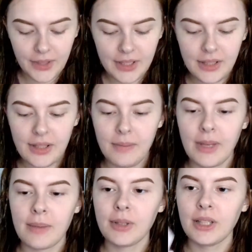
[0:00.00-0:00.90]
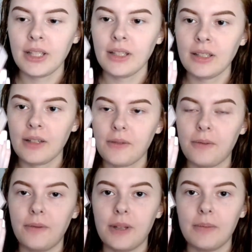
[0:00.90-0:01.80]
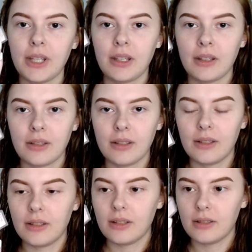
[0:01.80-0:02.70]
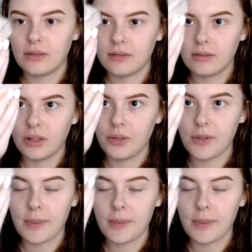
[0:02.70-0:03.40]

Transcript: This is the Maybelline Fit Me loose